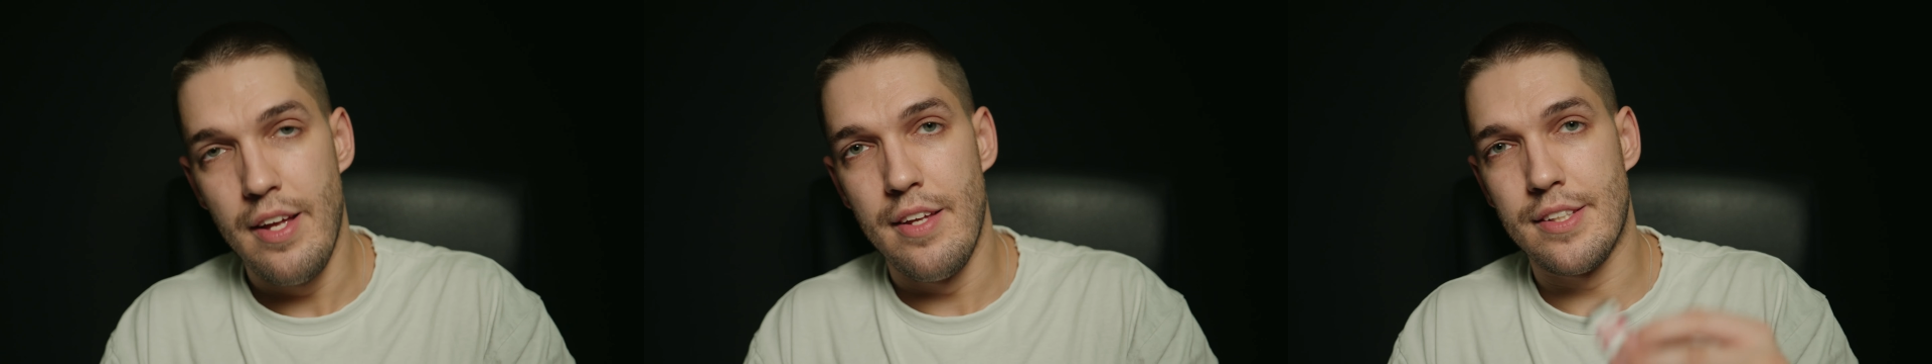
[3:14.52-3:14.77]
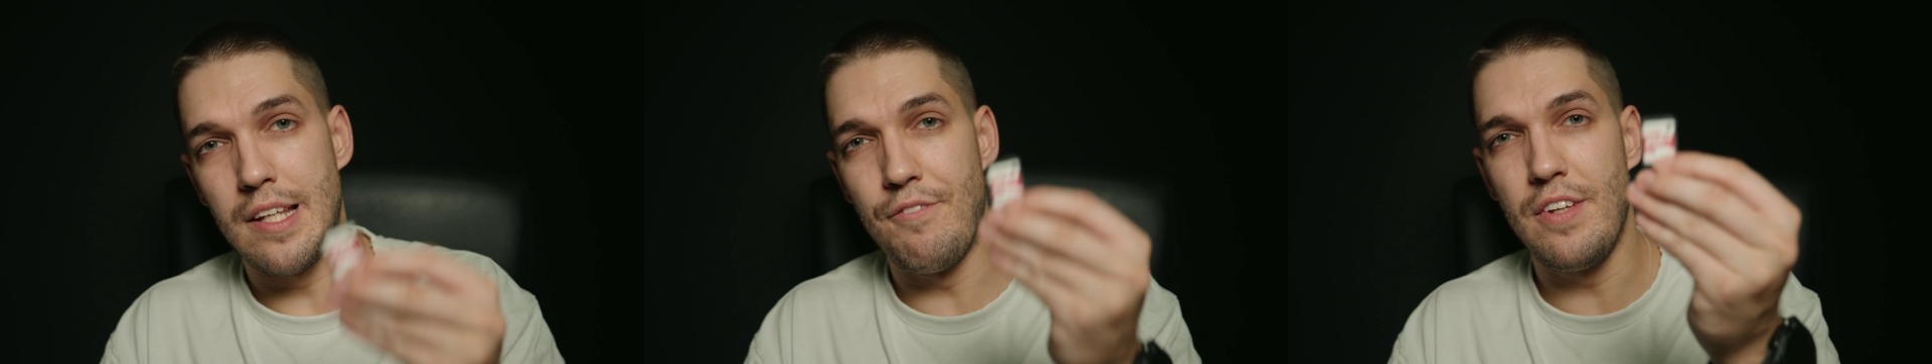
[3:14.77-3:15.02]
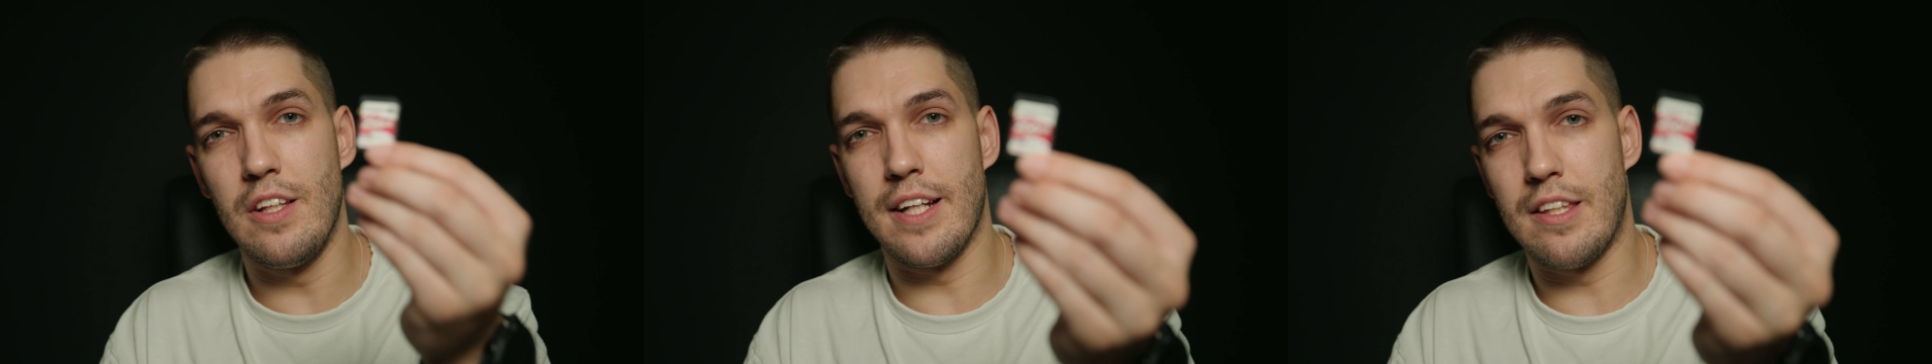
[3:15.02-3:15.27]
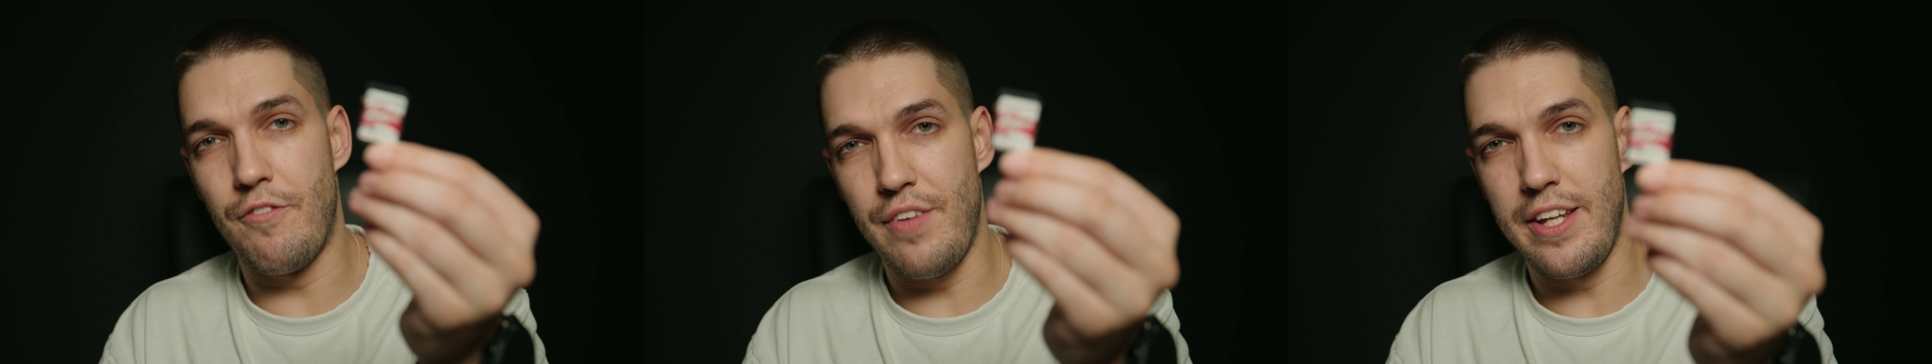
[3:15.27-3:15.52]
Something
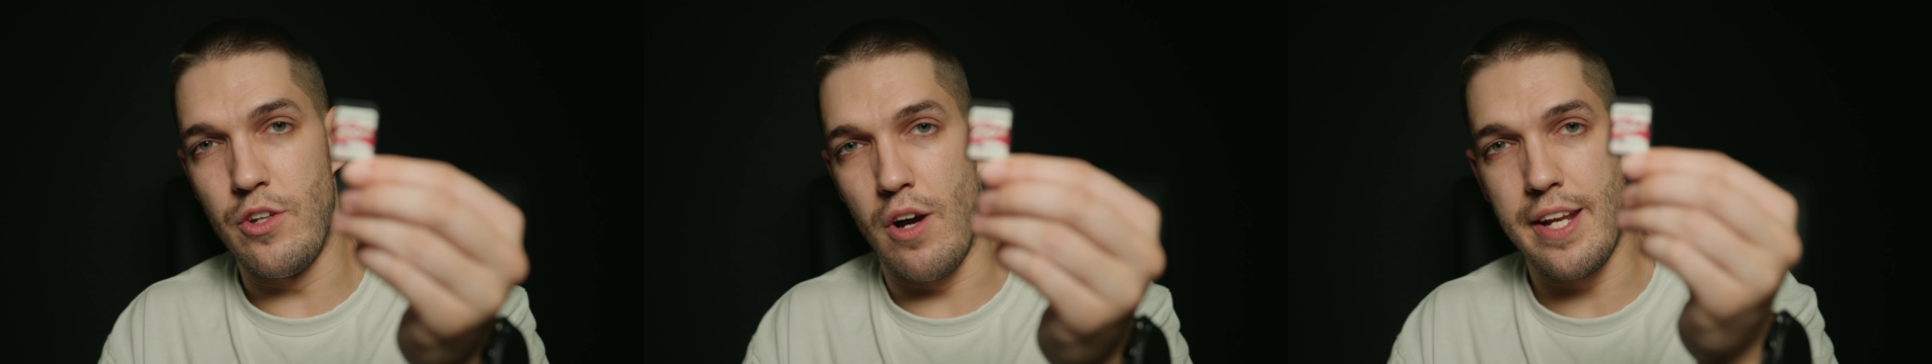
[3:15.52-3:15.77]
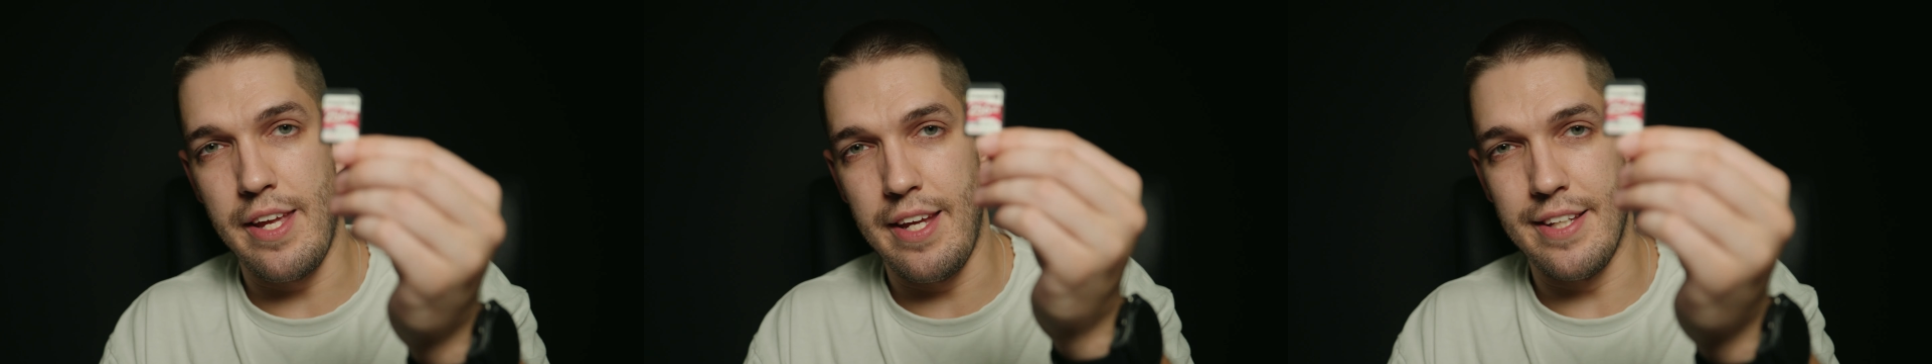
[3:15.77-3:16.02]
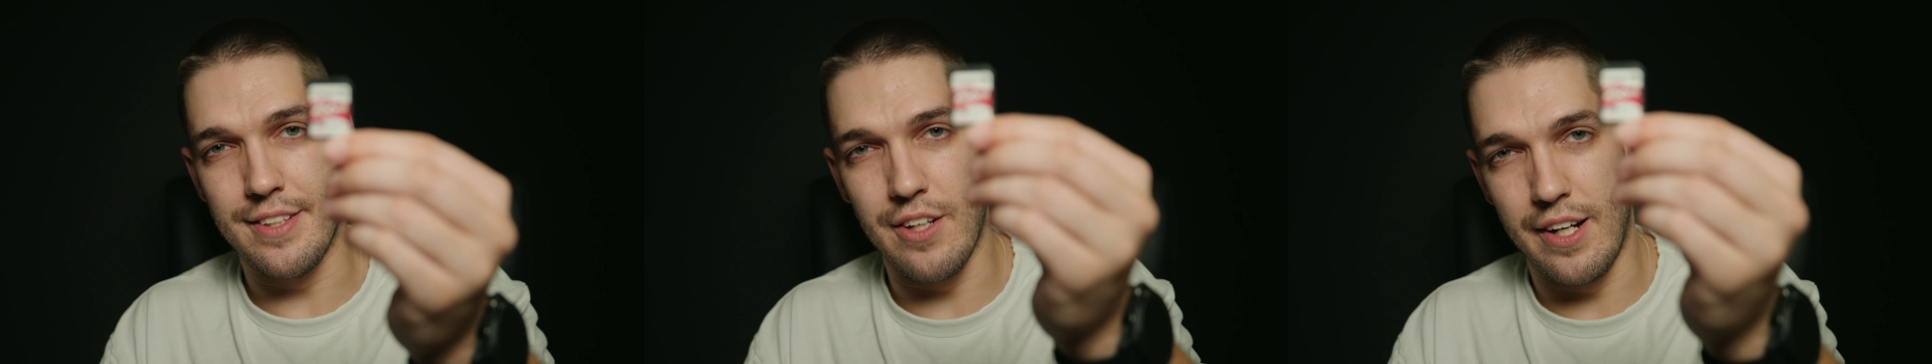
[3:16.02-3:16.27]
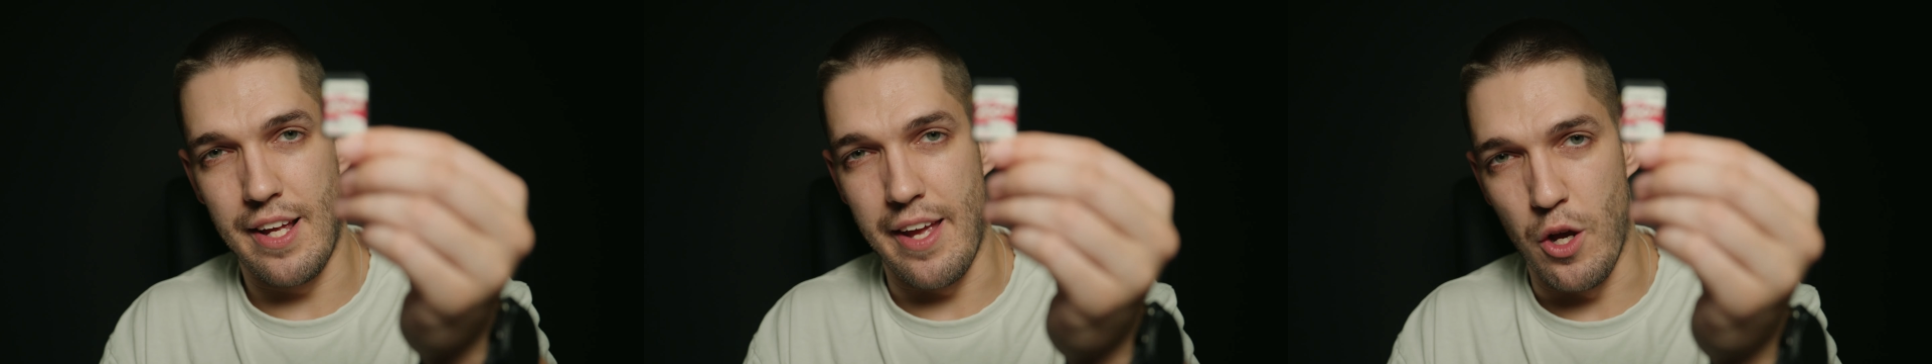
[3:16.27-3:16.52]
like the V ninety is
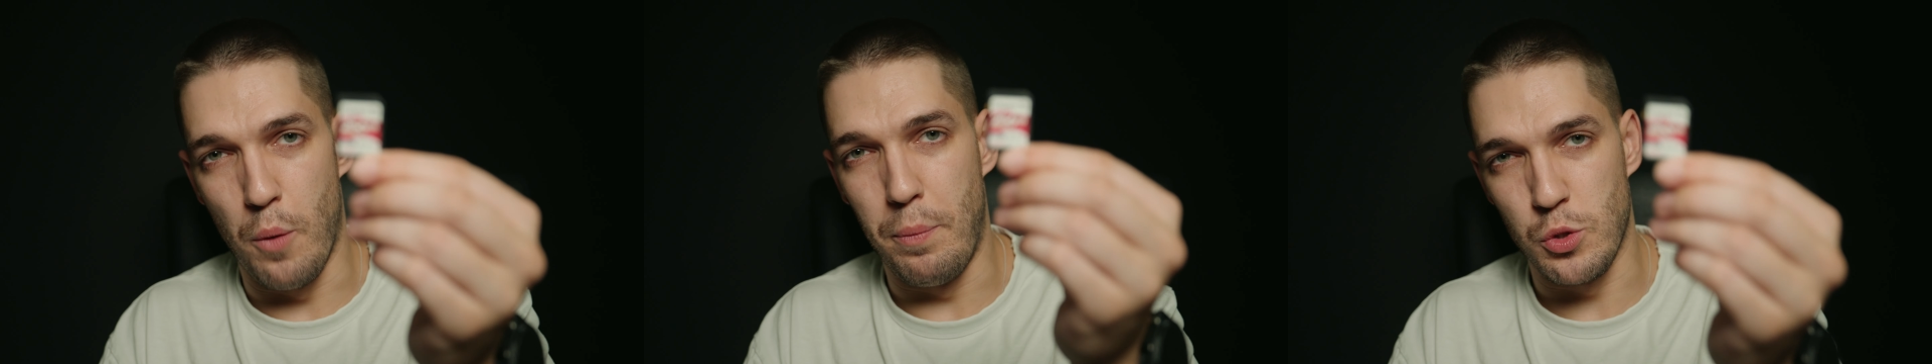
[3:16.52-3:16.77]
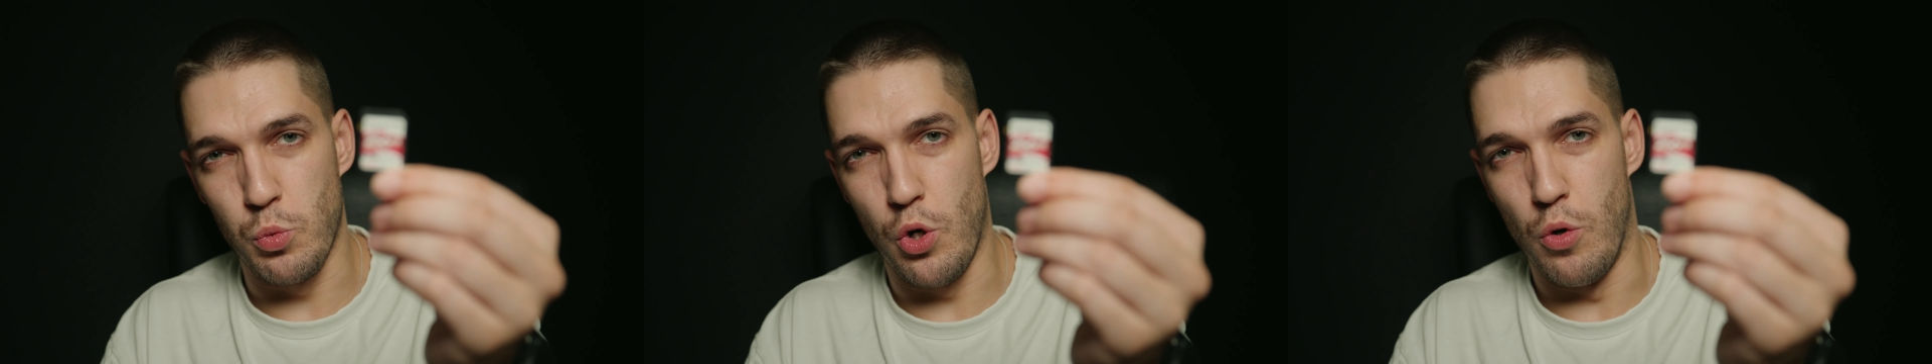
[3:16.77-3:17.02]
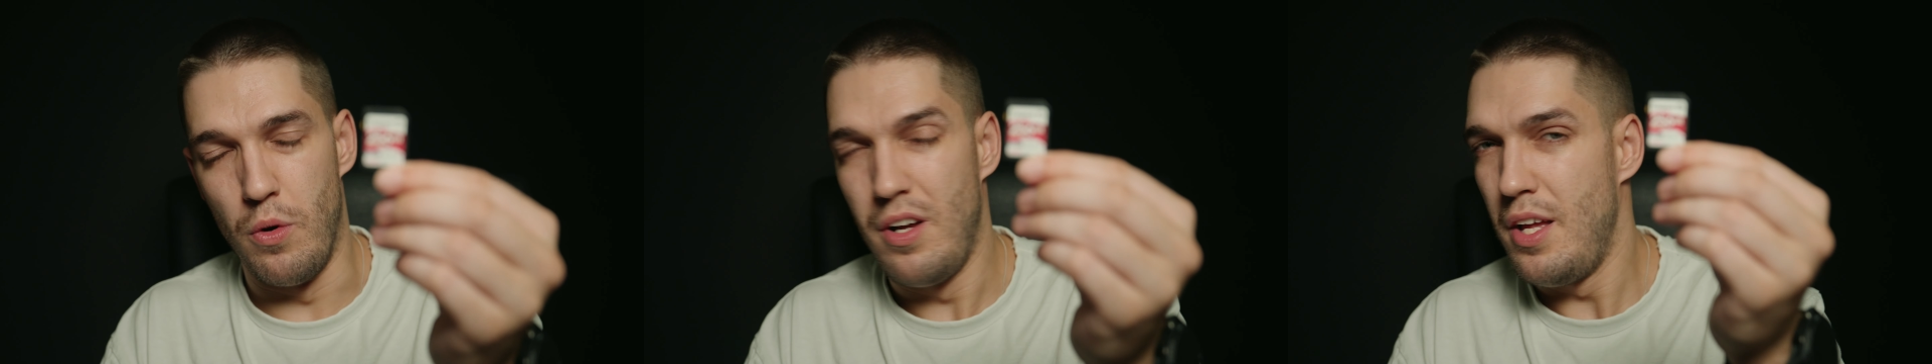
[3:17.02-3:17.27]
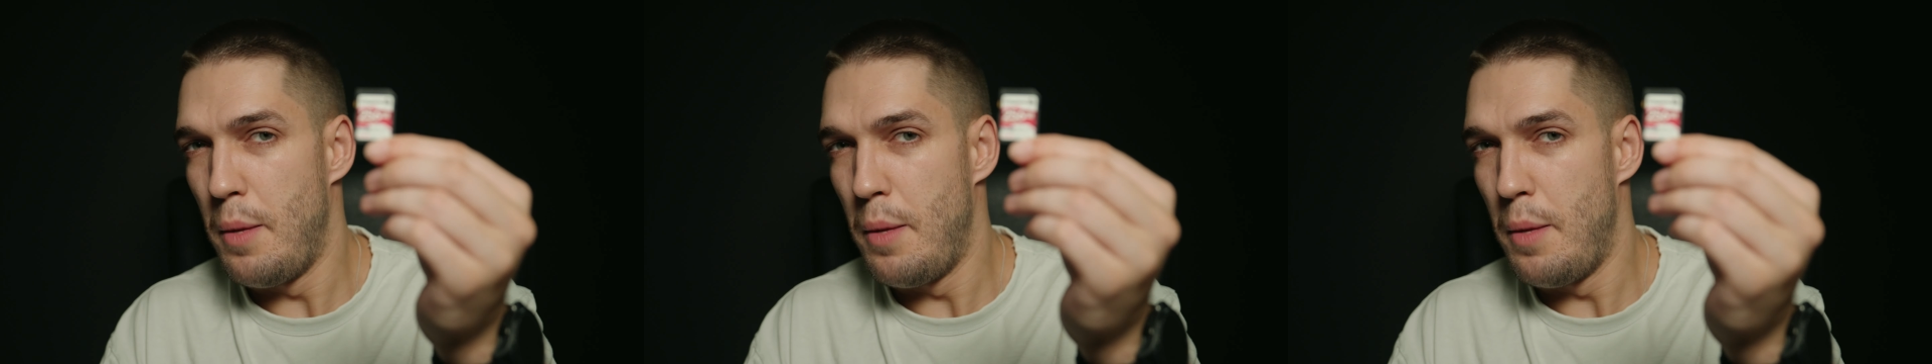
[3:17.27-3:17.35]
gonna help as well,